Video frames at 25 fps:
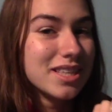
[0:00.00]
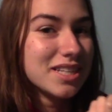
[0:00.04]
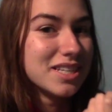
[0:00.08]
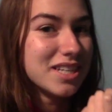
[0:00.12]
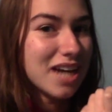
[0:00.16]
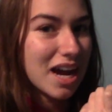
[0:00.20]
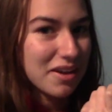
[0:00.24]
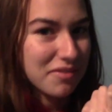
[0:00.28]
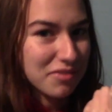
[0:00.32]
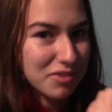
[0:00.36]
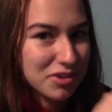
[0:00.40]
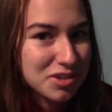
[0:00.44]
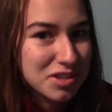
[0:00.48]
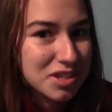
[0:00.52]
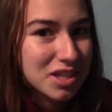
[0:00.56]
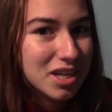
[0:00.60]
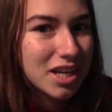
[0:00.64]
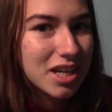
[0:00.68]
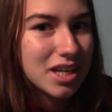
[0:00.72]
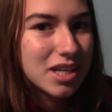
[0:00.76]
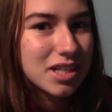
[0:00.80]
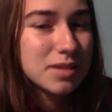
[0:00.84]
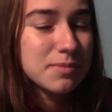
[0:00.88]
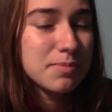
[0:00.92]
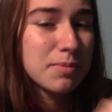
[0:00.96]
diversity
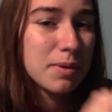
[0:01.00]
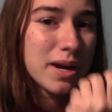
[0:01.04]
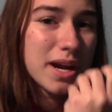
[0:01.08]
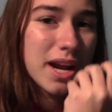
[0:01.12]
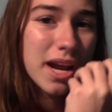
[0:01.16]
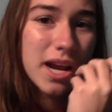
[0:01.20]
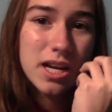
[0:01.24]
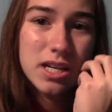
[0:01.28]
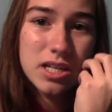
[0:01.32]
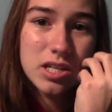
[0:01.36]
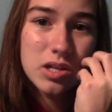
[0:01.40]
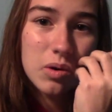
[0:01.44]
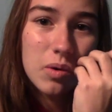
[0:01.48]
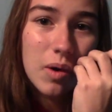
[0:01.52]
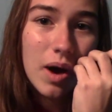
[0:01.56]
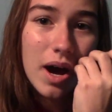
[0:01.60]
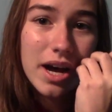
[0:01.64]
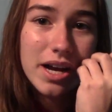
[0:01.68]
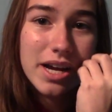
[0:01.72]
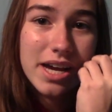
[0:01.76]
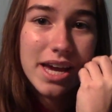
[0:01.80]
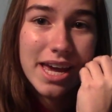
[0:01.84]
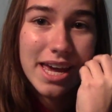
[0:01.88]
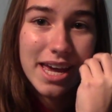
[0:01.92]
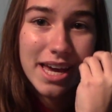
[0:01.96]
he's bringing to a
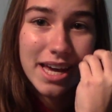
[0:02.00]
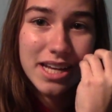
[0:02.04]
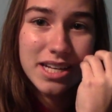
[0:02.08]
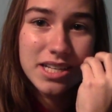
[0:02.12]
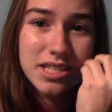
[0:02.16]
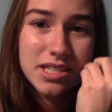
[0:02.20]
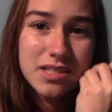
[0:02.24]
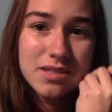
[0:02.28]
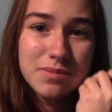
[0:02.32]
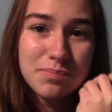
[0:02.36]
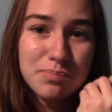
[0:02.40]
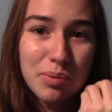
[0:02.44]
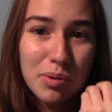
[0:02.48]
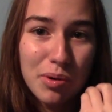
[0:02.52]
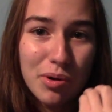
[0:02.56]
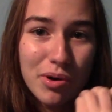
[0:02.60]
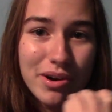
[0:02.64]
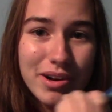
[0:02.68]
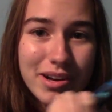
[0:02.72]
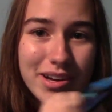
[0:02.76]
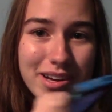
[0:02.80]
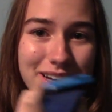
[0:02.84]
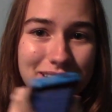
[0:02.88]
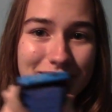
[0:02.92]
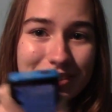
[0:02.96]
kid's book.